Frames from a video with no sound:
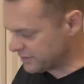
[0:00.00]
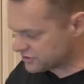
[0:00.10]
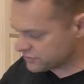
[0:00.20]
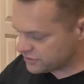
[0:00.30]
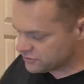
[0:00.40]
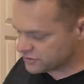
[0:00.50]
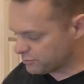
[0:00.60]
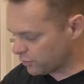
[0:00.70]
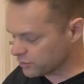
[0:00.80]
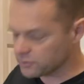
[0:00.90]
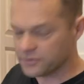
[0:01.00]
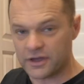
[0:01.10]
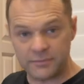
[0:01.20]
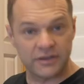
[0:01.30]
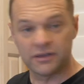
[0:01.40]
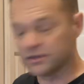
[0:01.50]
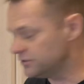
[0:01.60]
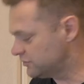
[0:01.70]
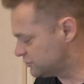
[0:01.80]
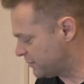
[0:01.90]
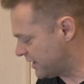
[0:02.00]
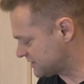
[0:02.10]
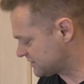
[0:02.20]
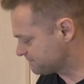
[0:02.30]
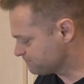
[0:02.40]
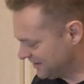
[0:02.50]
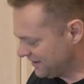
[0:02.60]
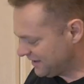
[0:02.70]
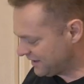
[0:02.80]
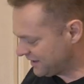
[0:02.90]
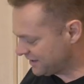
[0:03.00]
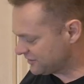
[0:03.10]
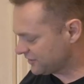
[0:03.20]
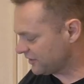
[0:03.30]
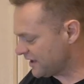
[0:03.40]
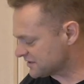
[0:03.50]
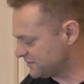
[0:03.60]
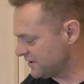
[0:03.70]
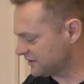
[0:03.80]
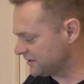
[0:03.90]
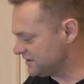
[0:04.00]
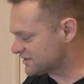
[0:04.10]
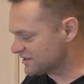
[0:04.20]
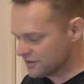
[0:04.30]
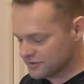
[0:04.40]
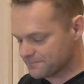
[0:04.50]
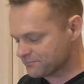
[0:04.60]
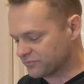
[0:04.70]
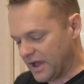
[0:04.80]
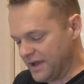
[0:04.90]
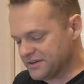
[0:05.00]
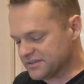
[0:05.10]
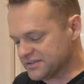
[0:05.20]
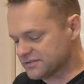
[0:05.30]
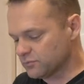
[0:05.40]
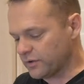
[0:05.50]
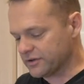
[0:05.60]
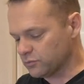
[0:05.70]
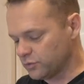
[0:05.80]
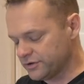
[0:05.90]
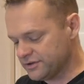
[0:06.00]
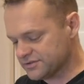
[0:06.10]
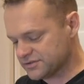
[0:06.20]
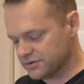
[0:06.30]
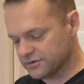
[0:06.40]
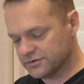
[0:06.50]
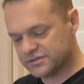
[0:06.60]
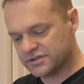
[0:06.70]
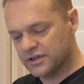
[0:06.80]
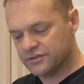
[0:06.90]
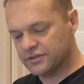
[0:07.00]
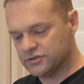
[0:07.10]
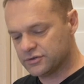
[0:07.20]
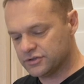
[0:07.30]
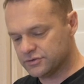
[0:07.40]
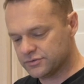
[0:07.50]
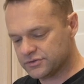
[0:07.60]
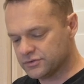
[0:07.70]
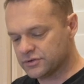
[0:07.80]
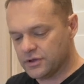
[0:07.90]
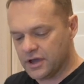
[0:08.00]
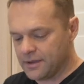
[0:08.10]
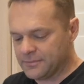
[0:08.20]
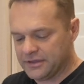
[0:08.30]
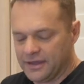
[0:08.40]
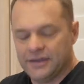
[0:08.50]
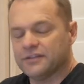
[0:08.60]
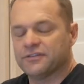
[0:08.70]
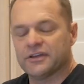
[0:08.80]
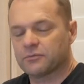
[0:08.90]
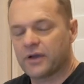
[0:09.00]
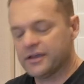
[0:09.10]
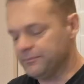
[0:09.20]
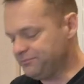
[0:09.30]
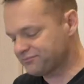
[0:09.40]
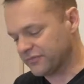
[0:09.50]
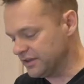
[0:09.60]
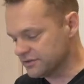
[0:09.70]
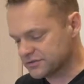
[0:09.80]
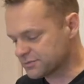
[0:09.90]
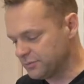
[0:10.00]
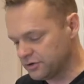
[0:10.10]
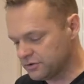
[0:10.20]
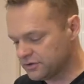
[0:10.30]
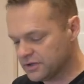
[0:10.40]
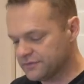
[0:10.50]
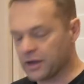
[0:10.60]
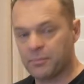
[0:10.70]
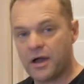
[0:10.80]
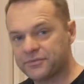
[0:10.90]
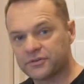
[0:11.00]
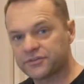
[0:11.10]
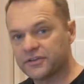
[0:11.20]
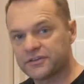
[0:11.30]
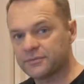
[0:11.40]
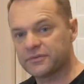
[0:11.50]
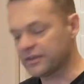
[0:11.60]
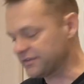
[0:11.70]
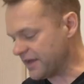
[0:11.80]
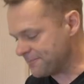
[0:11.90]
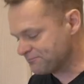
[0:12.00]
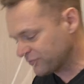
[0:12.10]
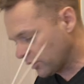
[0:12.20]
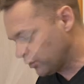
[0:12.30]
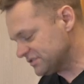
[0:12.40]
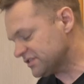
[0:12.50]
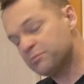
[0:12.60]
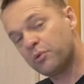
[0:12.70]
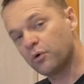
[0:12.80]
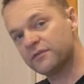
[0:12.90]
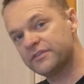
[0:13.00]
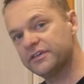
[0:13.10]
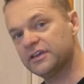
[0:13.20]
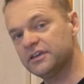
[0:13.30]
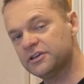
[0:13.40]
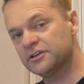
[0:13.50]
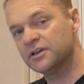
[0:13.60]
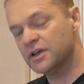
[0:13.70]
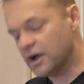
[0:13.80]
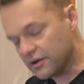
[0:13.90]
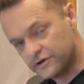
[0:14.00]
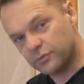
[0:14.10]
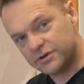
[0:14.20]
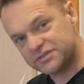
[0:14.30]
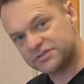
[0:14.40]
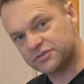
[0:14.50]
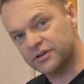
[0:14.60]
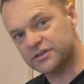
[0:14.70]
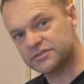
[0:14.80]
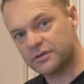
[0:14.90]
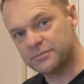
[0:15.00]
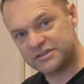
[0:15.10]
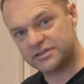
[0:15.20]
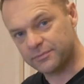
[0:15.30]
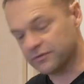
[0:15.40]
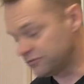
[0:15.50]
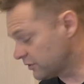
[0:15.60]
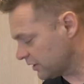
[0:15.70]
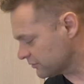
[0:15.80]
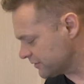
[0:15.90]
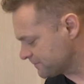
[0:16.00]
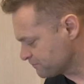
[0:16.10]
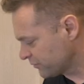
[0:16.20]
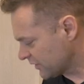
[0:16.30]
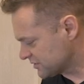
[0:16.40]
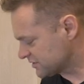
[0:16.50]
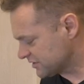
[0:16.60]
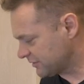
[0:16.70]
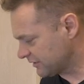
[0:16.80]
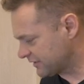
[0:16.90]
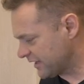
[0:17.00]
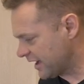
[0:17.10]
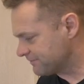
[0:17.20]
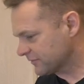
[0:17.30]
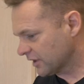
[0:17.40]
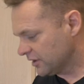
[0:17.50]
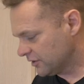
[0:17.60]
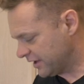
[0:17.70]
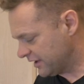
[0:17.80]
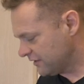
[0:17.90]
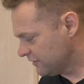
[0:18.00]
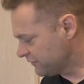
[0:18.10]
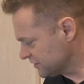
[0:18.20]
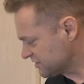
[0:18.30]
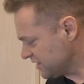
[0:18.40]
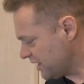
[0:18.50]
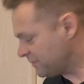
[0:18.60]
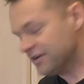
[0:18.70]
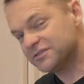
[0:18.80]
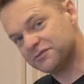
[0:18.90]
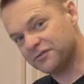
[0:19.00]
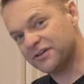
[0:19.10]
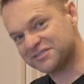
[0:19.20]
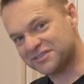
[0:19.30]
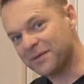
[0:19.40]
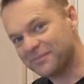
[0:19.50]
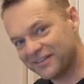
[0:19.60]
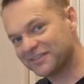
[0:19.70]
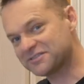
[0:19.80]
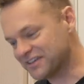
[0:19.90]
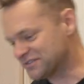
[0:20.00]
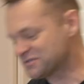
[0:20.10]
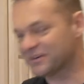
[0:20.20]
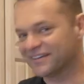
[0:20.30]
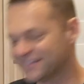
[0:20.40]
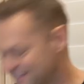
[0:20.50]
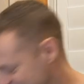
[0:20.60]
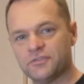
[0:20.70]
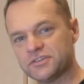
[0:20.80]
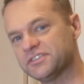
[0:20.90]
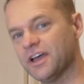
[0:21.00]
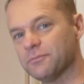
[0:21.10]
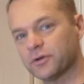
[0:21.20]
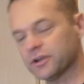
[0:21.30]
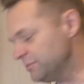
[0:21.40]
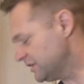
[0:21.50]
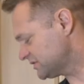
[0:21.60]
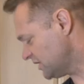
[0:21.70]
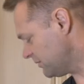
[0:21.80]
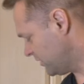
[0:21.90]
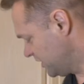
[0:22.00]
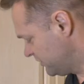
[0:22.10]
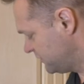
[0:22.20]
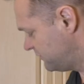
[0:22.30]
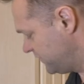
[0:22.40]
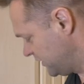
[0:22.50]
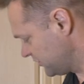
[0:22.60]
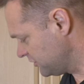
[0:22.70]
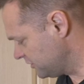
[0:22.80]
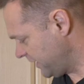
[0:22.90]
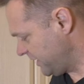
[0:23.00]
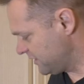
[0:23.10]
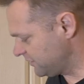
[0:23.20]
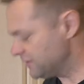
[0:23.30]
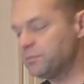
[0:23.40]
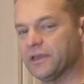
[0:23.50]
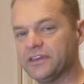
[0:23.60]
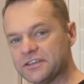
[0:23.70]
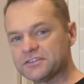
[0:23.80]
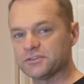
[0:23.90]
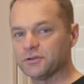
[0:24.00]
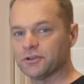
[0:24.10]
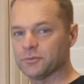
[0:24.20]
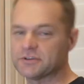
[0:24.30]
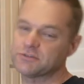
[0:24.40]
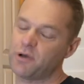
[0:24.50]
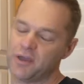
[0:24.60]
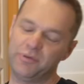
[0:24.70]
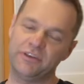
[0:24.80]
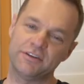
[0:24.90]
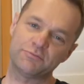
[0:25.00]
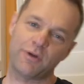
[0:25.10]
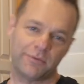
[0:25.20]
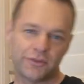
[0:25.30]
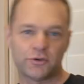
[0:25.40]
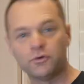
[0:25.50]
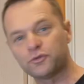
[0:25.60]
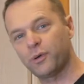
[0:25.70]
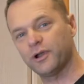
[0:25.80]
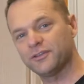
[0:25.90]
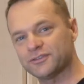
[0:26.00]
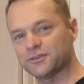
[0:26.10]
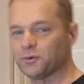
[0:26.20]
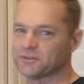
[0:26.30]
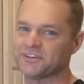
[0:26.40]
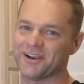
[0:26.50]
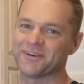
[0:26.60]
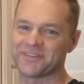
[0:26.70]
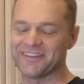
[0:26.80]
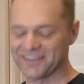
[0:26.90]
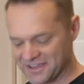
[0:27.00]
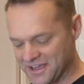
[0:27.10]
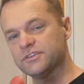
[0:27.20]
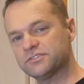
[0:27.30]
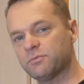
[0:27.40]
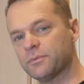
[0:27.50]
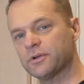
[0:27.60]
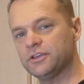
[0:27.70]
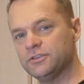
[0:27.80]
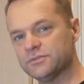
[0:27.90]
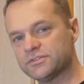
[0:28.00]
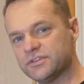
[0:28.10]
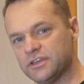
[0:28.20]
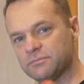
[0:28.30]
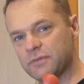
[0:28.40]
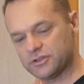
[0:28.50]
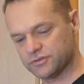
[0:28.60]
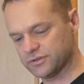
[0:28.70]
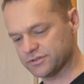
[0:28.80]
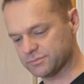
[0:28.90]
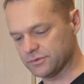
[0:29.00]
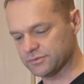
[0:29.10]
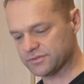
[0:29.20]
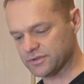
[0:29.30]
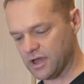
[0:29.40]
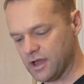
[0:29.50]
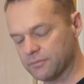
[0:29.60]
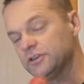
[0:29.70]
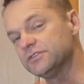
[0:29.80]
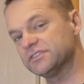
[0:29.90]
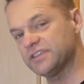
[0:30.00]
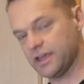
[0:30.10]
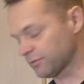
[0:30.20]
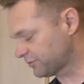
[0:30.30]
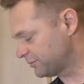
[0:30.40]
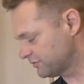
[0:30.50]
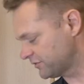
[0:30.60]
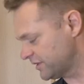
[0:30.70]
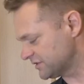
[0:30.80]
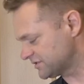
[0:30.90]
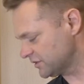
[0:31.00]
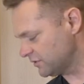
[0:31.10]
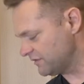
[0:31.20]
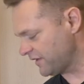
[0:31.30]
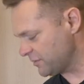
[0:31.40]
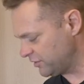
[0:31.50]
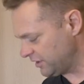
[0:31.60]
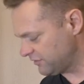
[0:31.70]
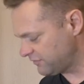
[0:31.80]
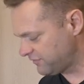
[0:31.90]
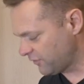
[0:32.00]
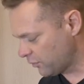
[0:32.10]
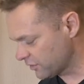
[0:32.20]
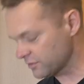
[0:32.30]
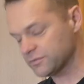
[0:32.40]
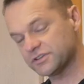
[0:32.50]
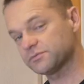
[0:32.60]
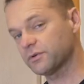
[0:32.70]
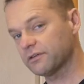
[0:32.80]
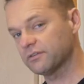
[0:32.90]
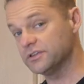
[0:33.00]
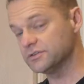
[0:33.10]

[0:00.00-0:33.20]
so make sure that you can pour it without making a huge mess. And the last but not least I just had some like wooden skewers that you could use. You could, uh, I mean, anything, right? End of a spoon, got popsicle stick, something like that. Once I pour everything in here, I'm gonna wanna stir it till I mix up the food coloring. So something like that. Okay, first step, the fun step. Let's get to it. First step, we're gonna mix up the vinegar and the baking soda, which in my opinion is probably the coolest part of this whole entire thing. This is where we're gonna use the measuring spoons. Uh, I'm gonna use a tablespoon for this. So if I put in four, which is what I'm gonna